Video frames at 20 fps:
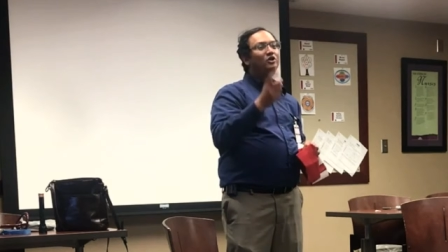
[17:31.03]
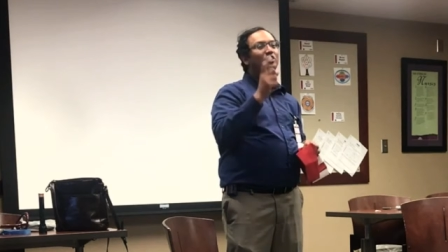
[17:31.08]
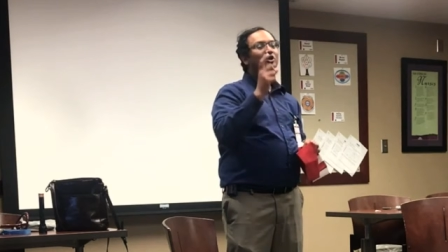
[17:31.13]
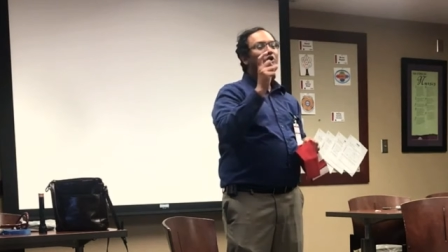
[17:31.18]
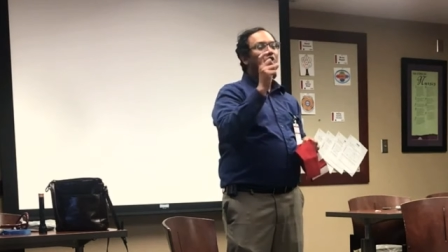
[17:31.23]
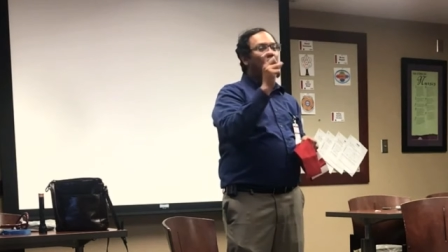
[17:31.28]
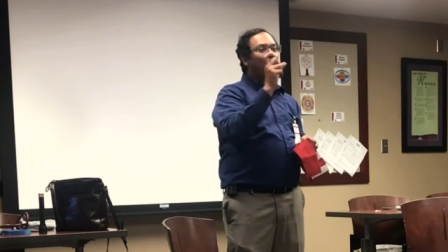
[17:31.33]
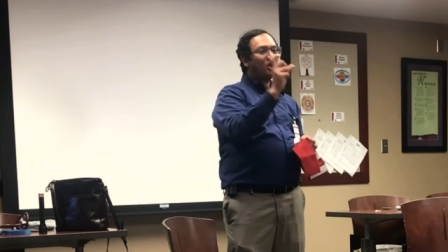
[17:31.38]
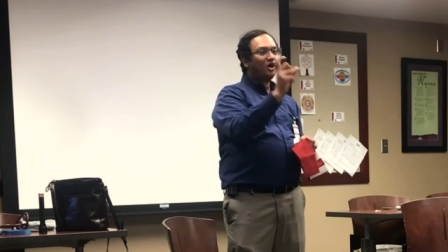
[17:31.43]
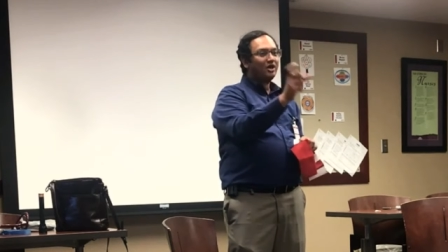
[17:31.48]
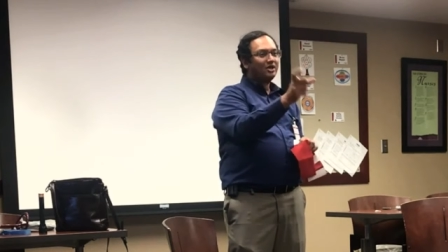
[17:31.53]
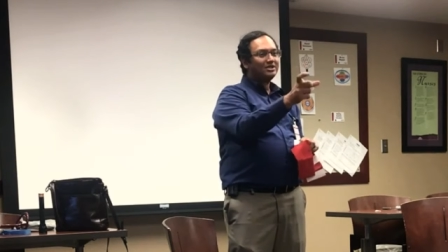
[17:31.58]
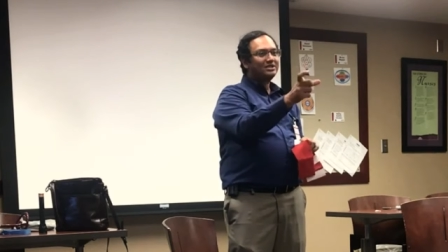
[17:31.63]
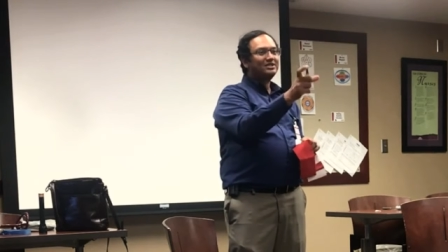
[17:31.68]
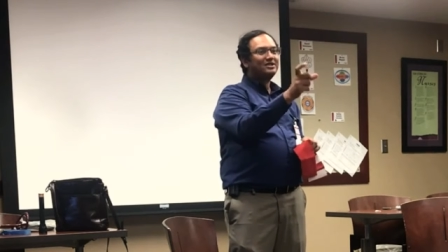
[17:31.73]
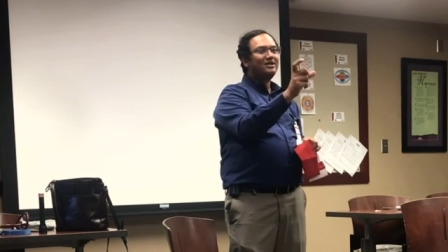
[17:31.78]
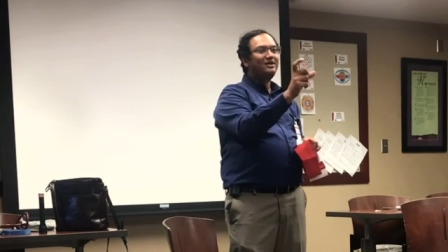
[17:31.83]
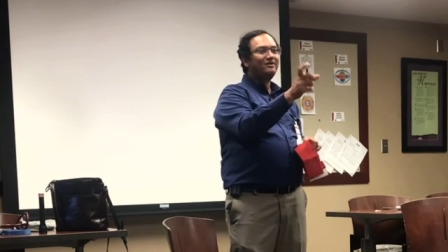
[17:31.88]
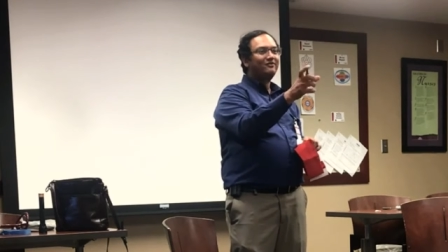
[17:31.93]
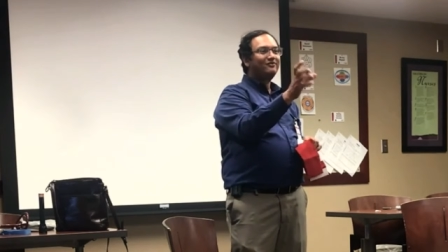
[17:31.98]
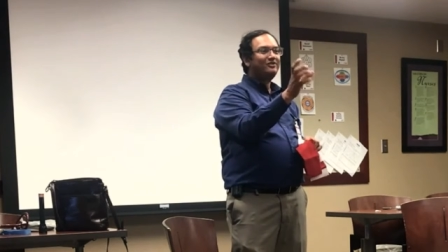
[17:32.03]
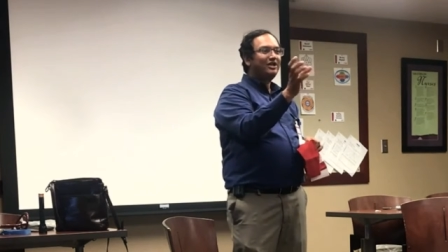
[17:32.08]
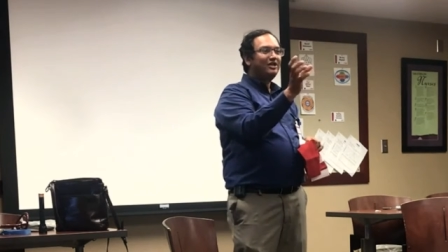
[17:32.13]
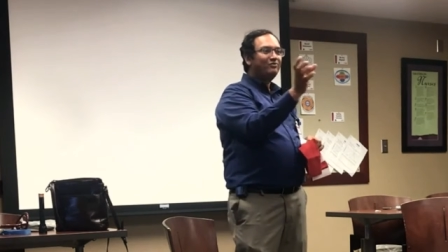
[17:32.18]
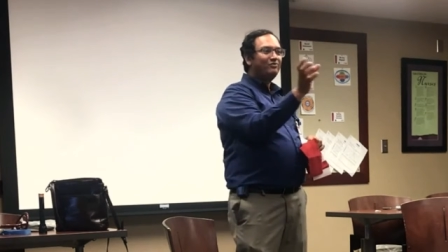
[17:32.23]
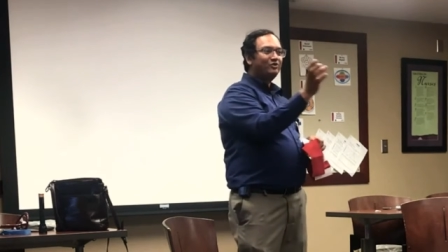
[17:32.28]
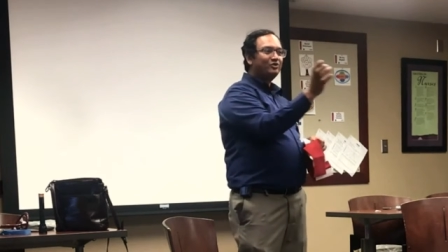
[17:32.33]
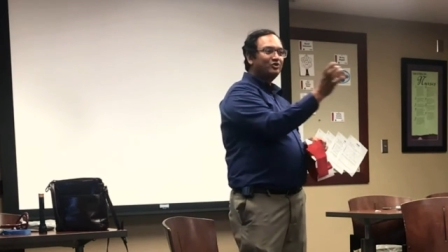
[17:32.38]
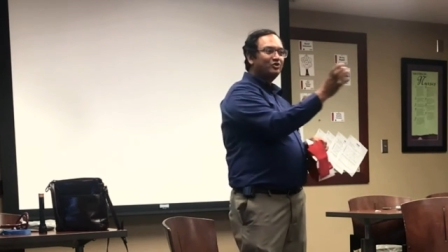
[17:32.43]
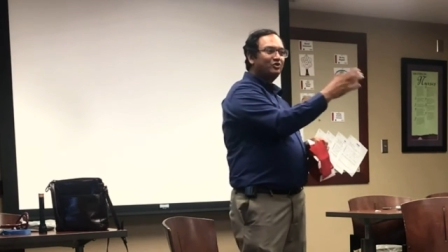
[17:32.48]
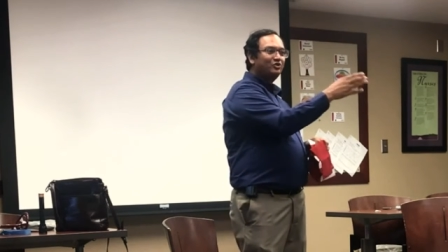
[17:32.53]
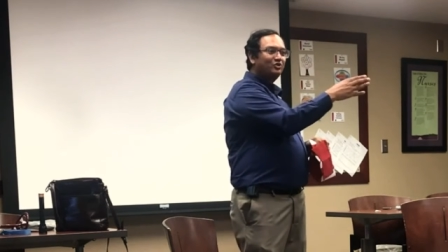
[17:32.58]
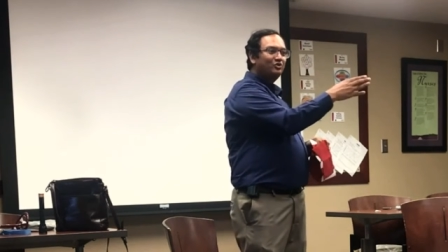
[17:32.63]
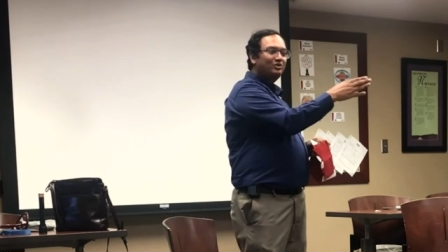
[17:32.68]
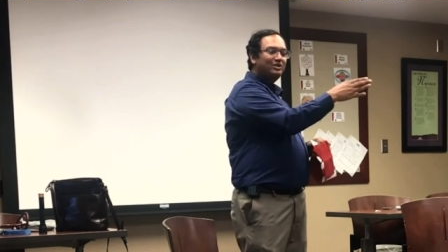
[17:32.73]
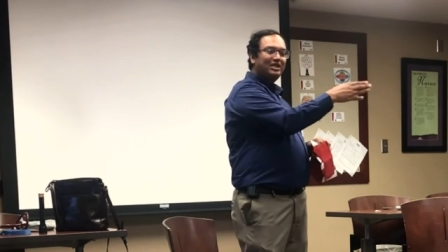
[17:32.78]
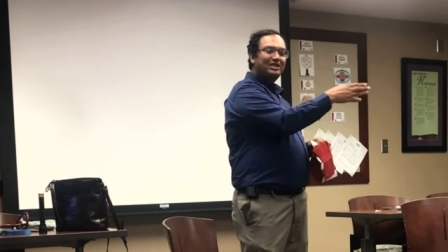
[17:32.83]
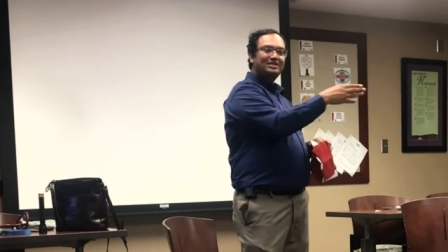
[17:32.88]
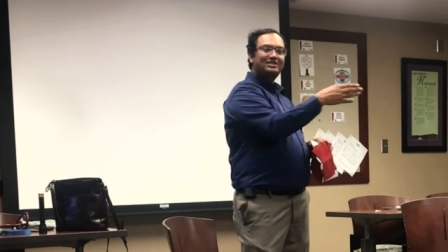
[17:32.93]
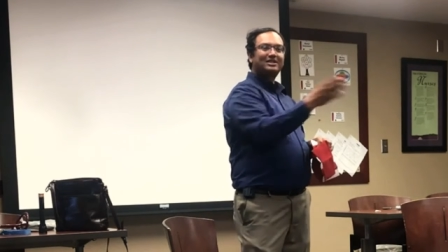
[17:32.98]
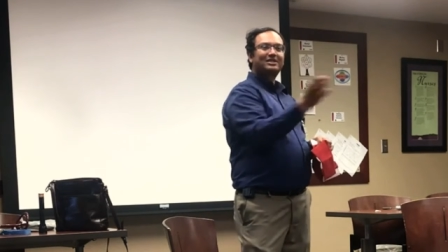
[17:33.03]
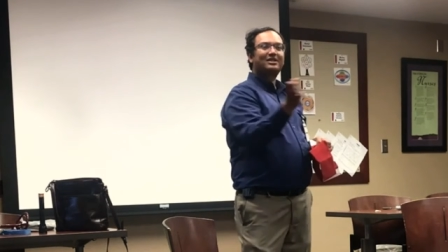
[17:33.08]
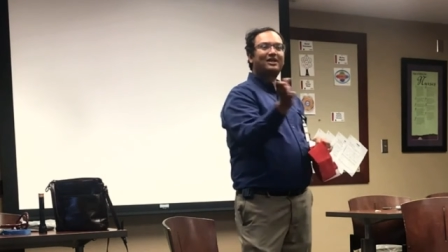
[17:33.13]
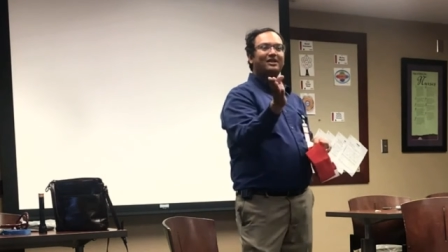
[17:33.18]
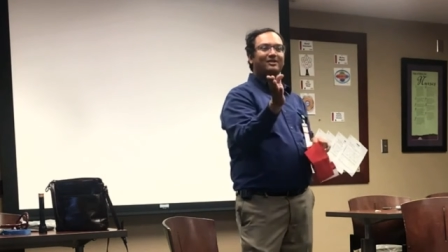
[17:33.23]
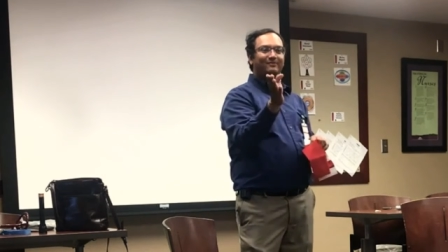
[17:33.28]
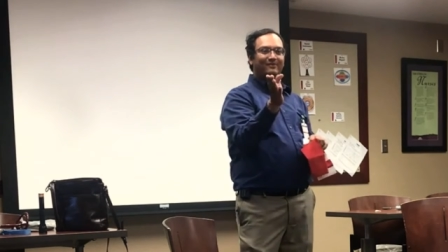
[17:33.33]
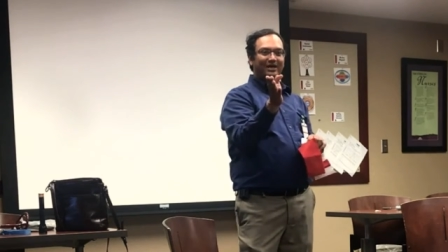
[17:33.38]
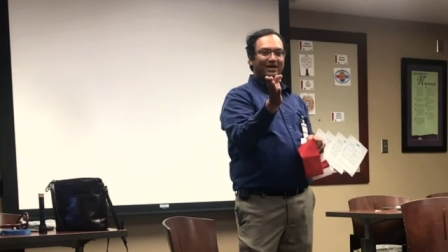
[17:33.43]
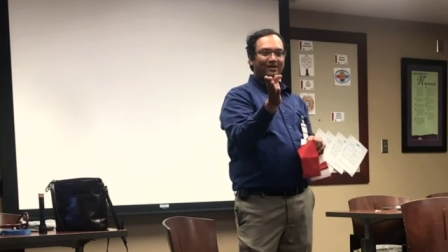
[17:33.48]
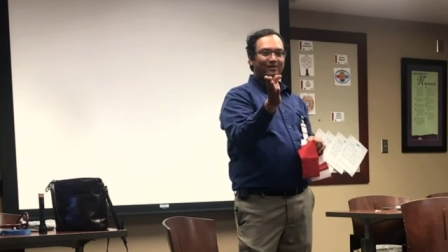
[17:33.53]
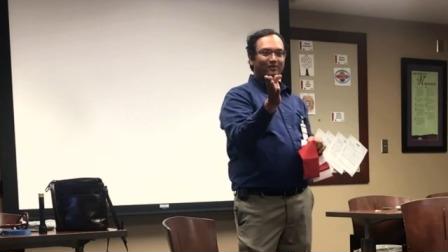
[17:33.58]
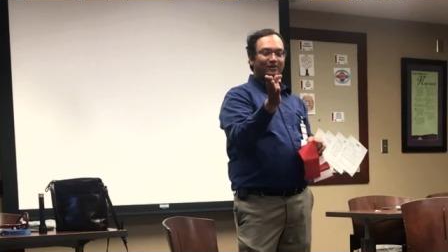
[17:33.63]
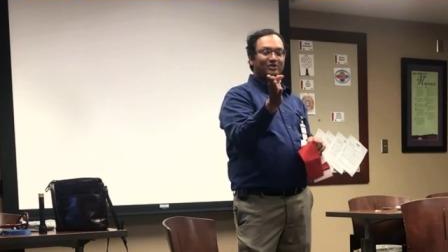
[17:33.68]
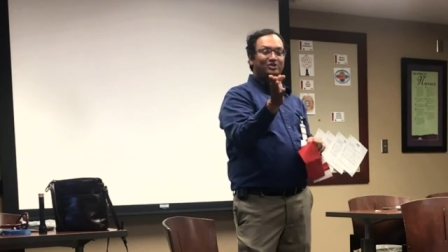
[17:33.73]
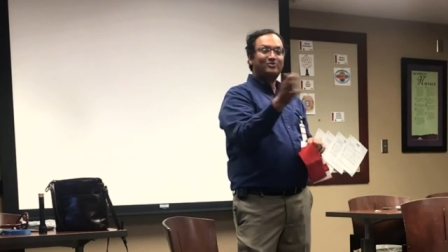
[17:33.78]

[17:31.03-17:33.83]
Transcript: Loss of that pursuit and saccade backward,